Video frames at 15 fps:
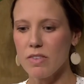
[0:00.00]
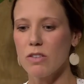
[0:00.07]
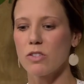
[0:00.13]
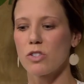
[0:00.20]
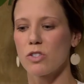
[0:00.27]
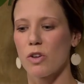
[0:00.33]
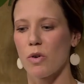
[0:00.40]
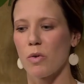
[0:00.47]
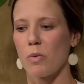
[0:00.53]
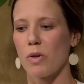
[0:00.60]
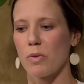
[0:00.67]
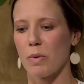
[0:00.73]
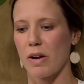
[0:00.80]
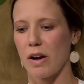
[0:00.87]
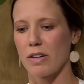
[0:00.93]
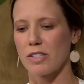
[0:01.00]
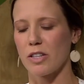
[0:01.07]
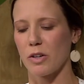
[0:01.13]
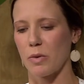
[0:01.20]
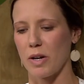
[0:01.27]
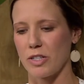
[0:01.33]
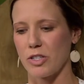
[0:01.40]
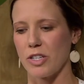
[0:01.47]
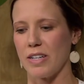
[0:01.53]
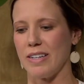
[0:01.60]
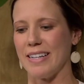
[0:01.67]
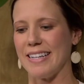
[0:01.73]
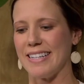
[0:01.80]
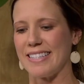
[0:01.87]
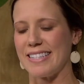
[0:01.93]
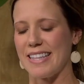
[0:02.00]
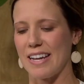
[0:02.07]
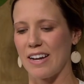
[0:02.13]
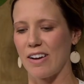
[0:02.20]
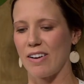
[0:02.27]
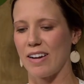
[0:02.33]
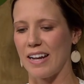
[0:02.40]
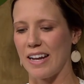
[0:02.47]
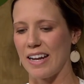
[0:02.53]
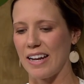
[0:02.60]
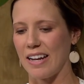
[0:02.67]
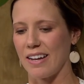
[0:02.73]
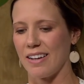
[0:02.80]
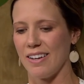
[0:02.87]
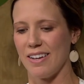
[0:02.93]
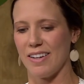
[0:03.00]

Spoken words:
So with regard to the question, is there a